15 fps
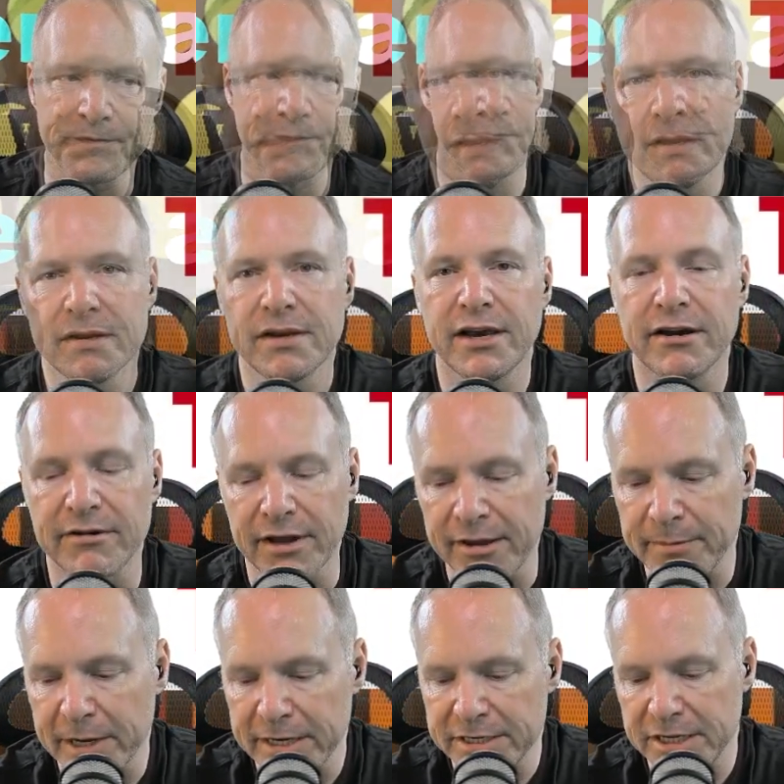Now,
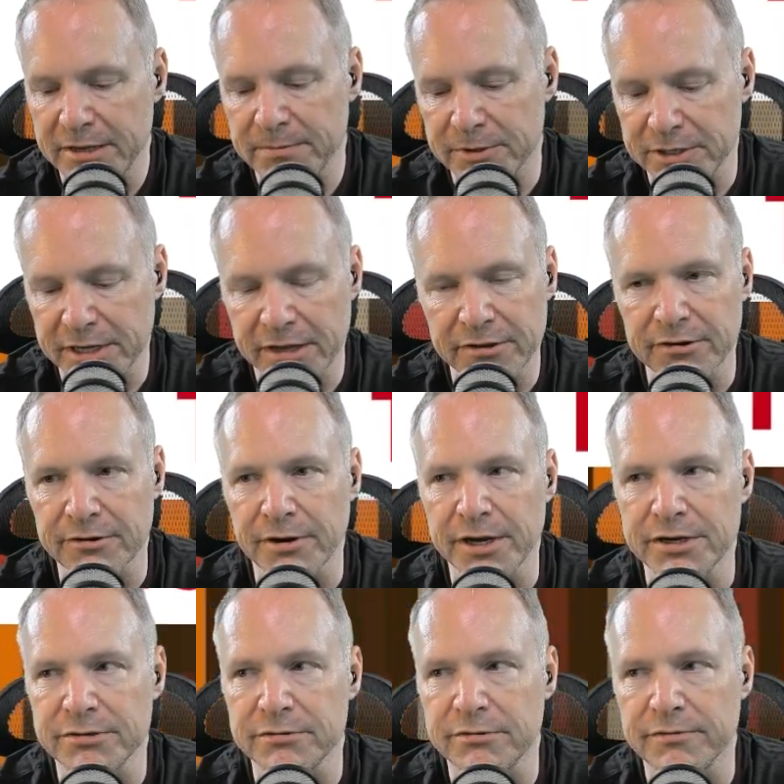MIT put together a
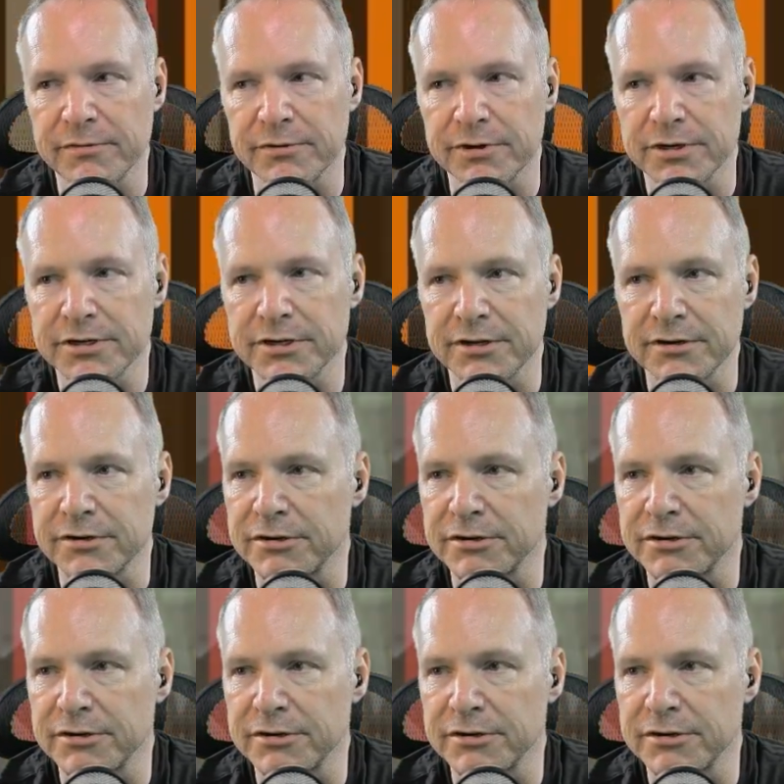great tool for us, and there are two